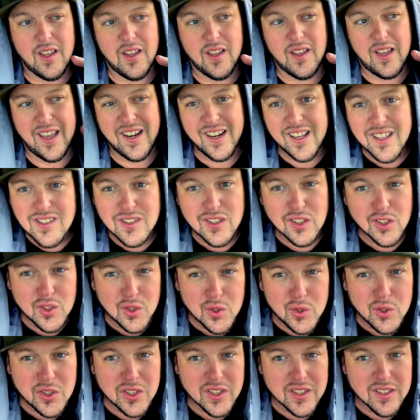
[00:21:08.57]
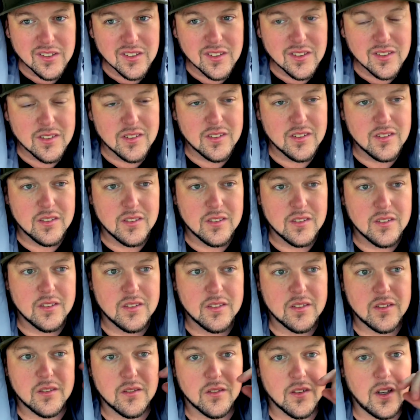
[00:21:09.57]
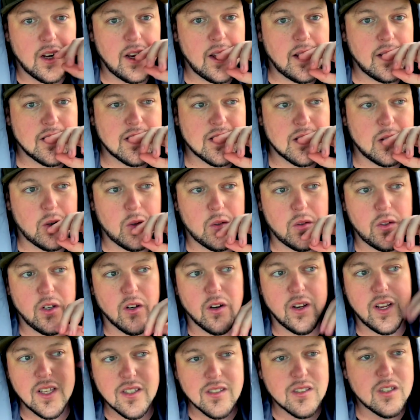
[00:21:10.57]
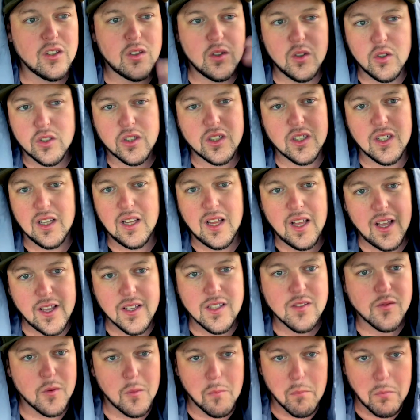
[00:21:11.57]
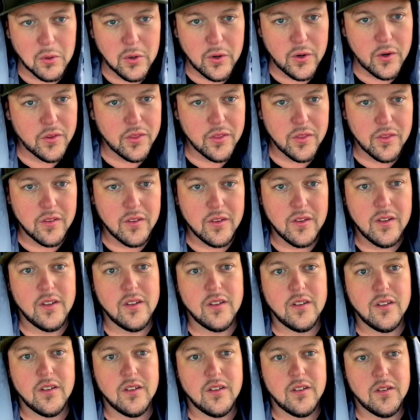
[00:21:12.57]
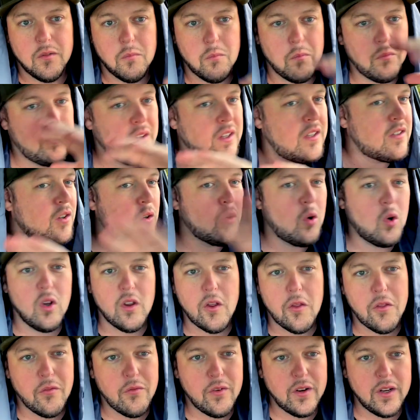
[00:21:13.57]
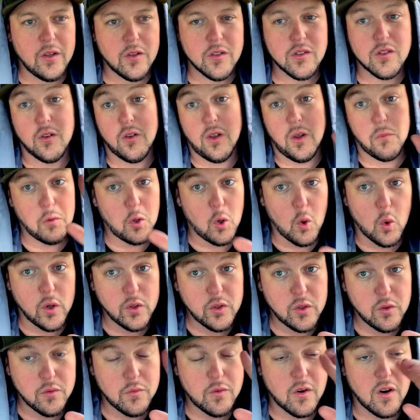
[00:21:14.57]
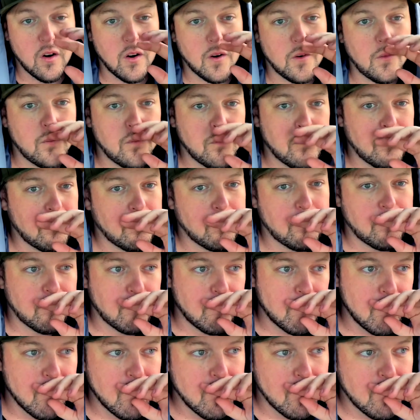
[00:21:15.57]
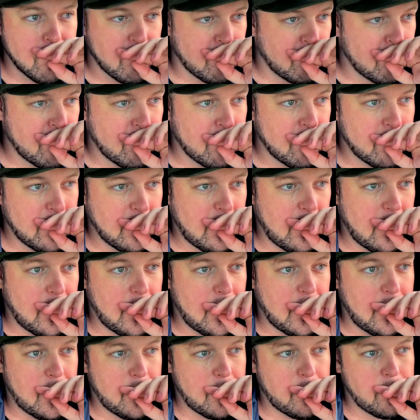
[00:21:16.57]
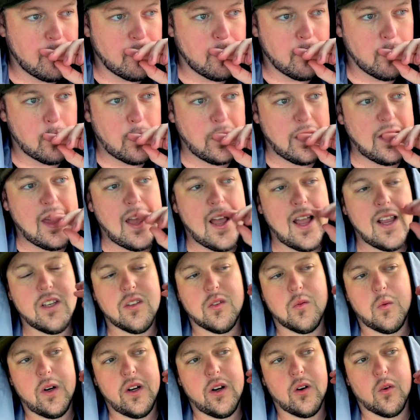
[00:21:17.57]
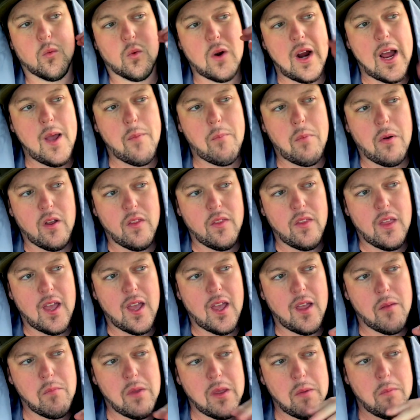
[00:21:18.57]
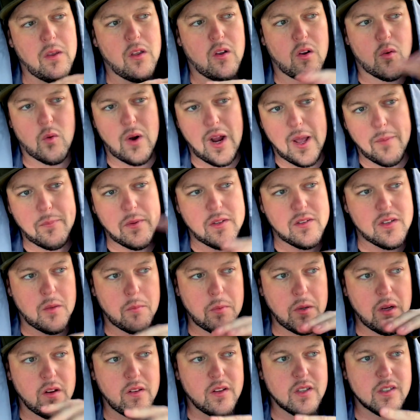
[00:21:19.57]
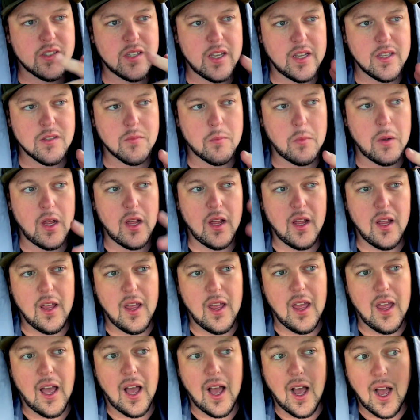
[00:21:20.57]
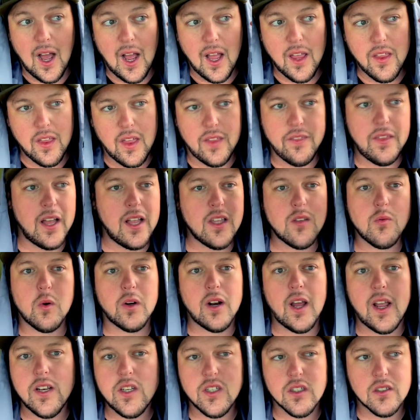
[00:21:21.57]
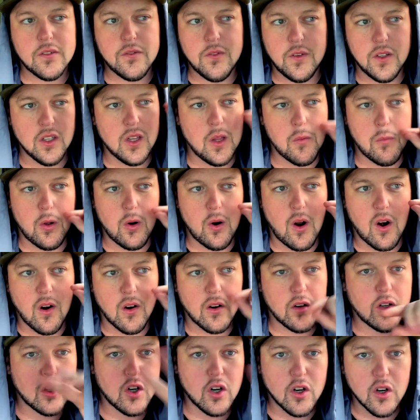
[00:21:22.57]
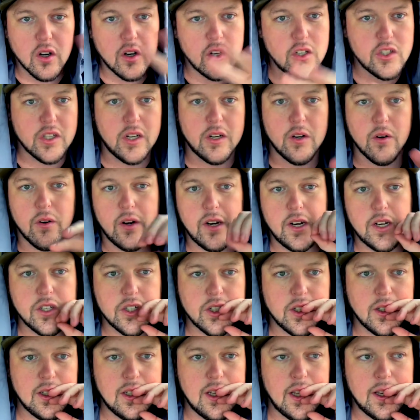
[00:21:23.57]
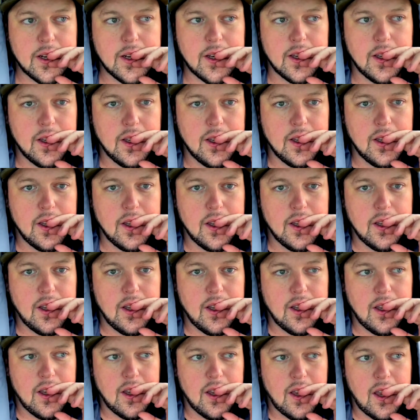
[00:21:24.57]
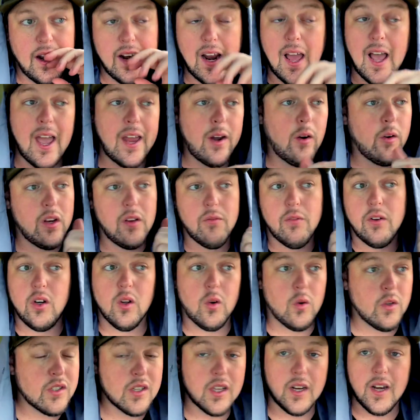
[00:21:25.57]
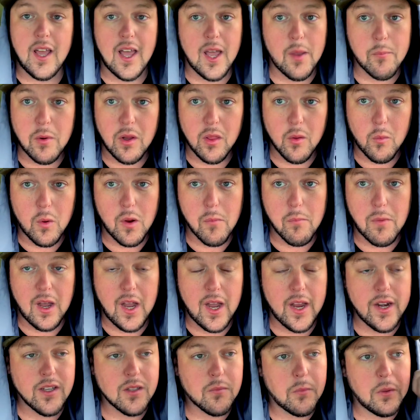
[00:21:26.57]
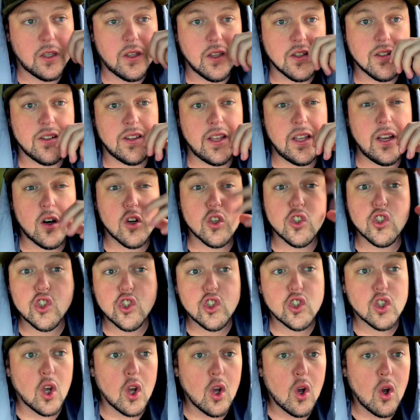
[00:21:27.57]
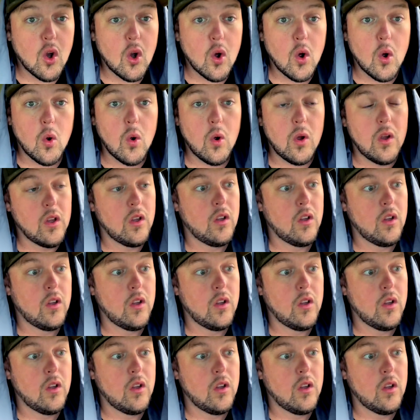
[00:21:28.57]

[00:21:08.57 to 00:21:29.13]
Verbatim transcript: and institutions, right? So you're institutionalized from birth. These are whole other videos. I'm going too far. But yeah, I just wanted to wrap on that. Maybe I'll wrap this up here in a sense, but that's what I just feel about our current generation. Like, and I don't even know what's going to happen to the one behind us, because they are so